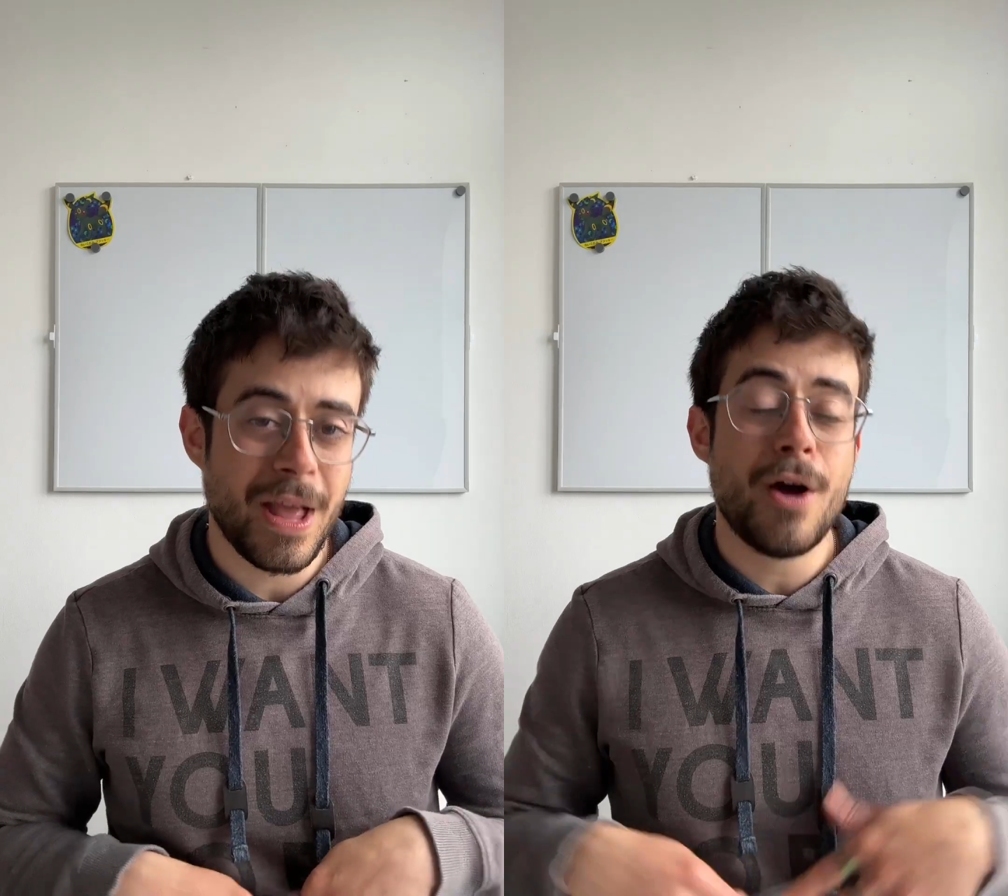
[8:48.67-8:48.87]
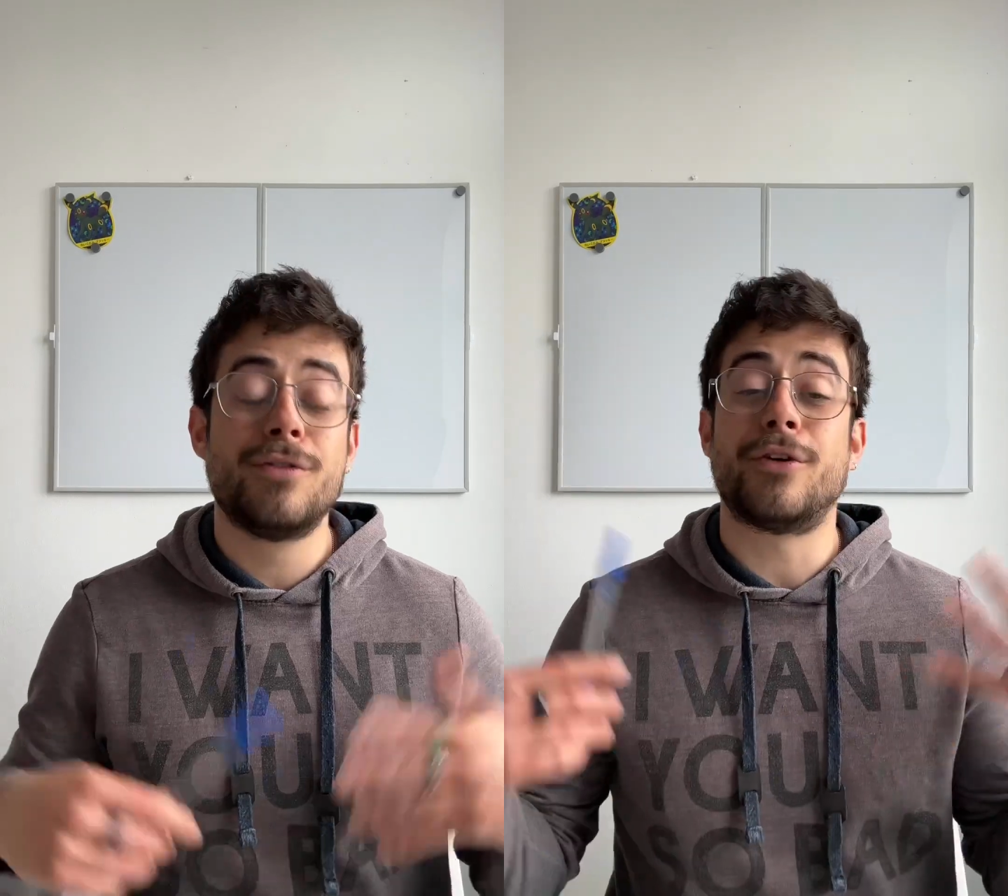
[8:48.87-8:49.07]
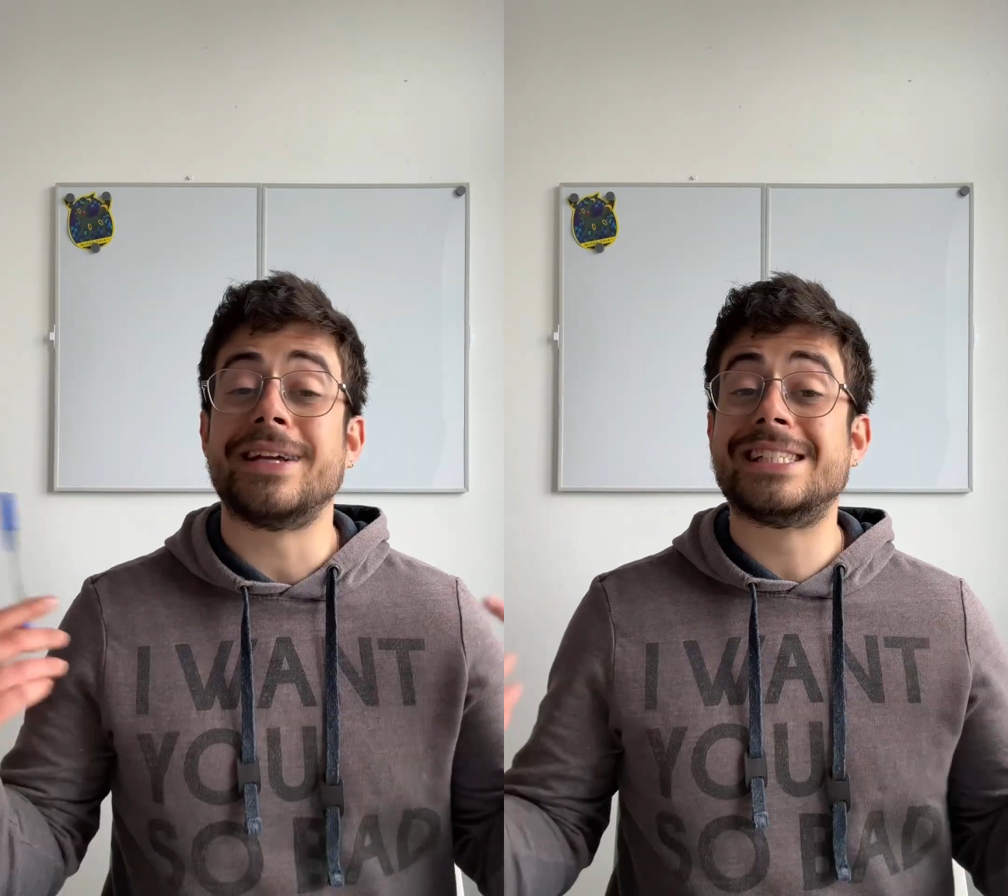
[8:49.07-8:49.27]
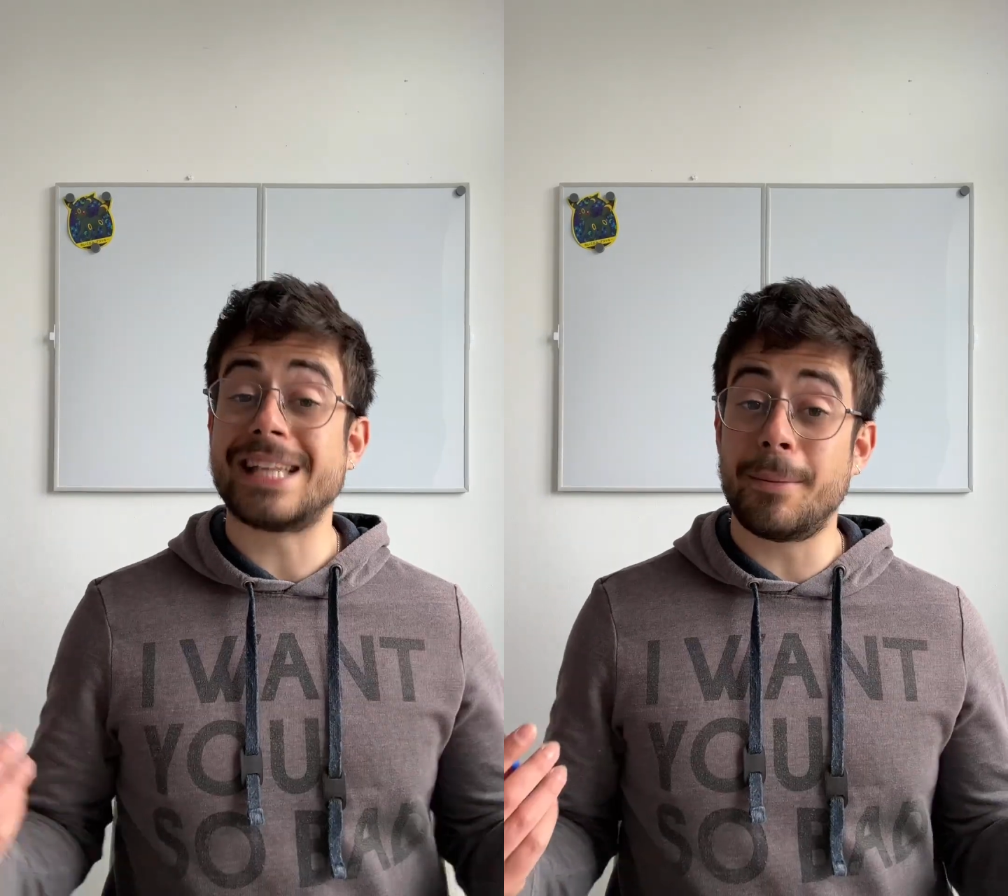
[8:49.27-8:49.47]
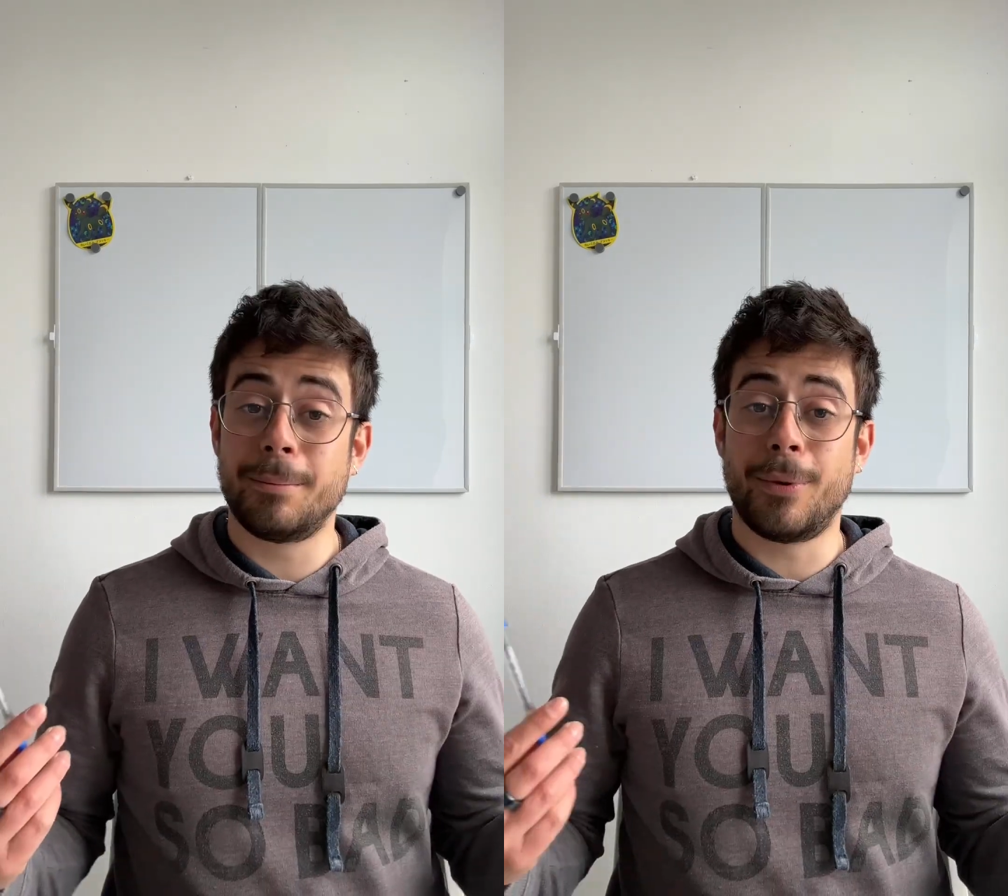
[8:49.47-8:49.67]
For
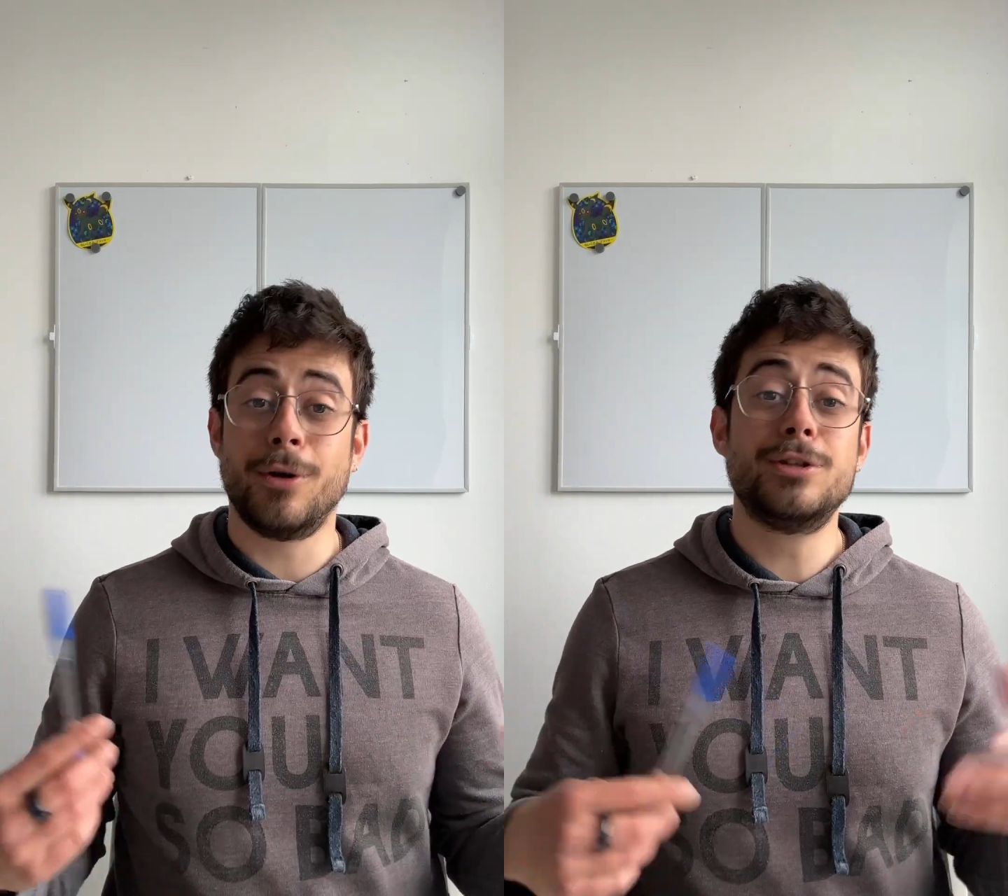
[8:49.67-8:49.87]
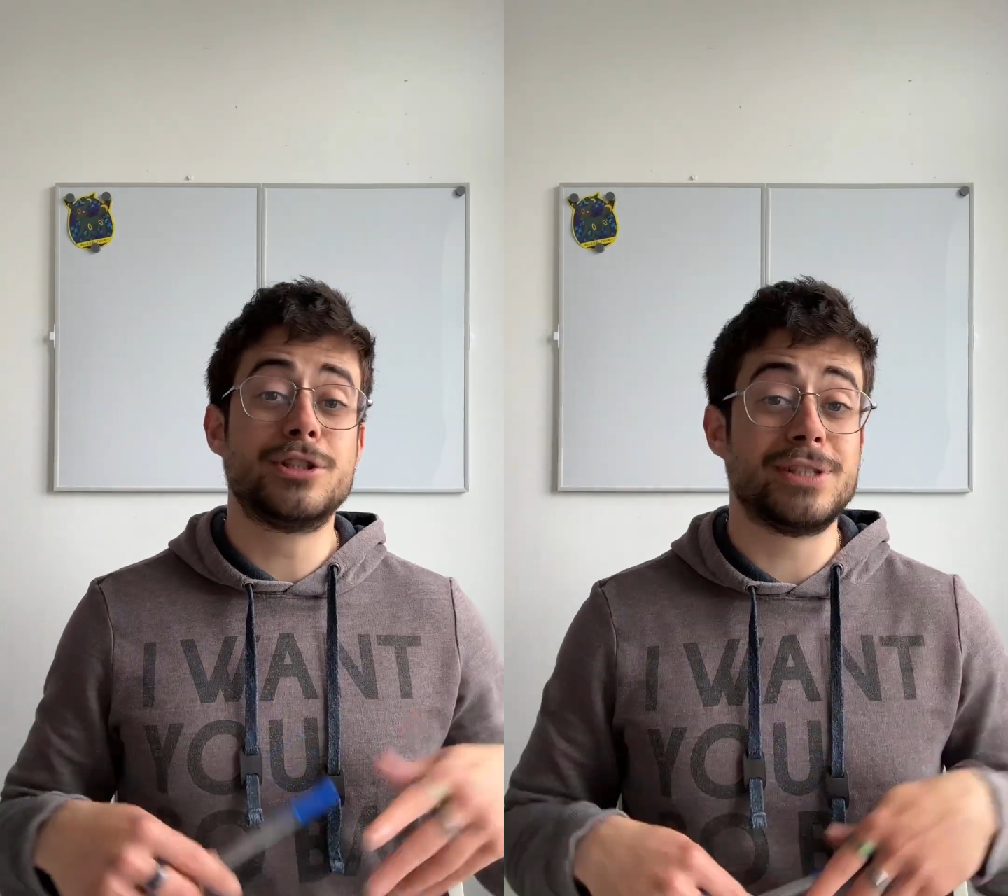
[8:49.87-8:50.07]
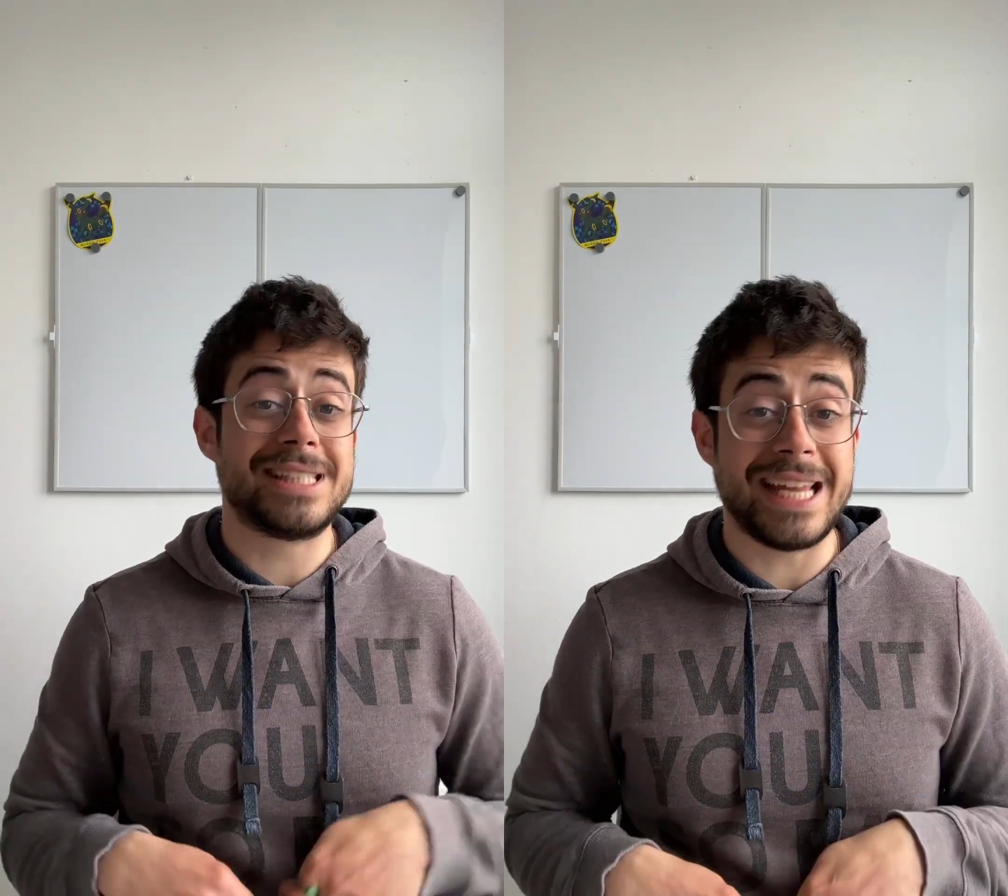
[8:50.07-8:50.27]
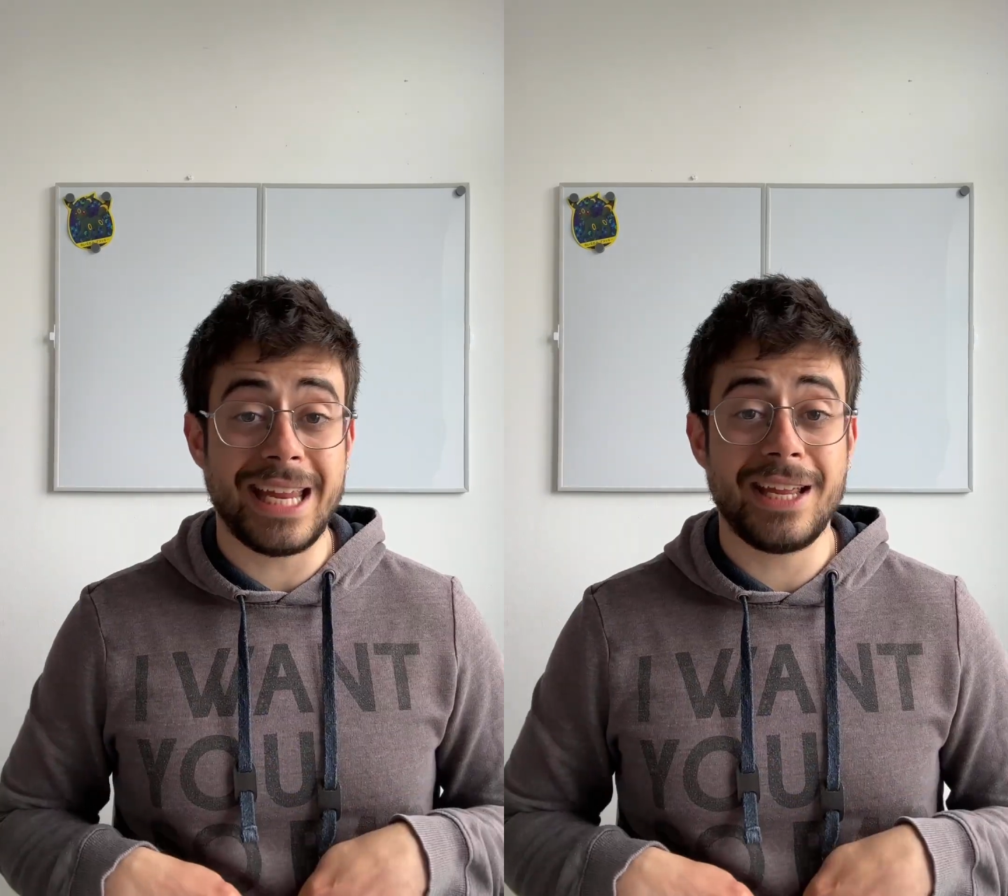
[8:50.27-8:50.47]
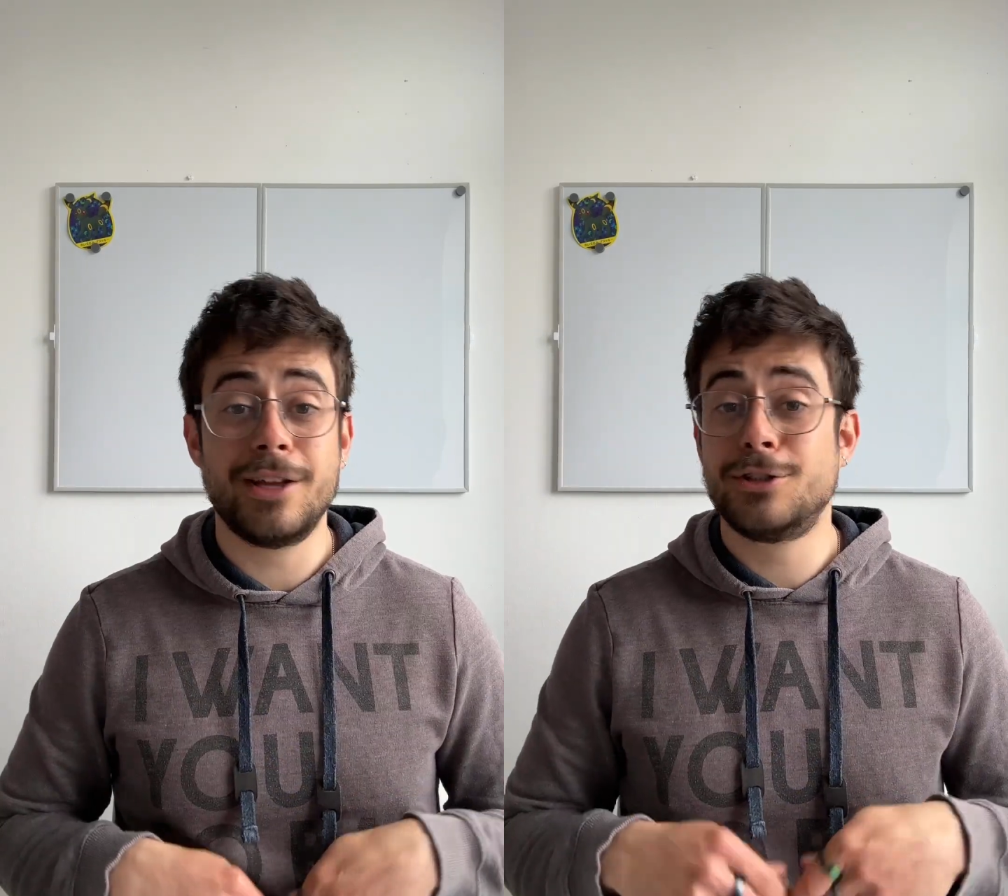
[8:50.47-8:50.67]
example, to sing,